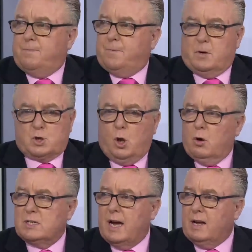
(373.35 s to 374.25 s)
as long
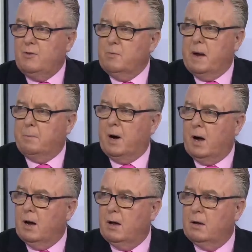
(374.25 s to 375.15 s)
as I can remember.
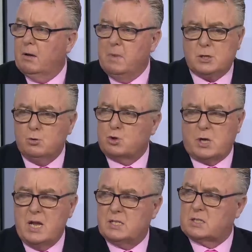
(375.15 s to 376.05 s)
It makes no
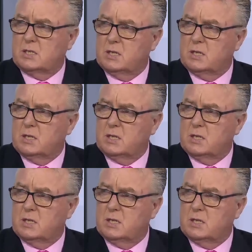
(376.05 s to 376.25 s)
sense.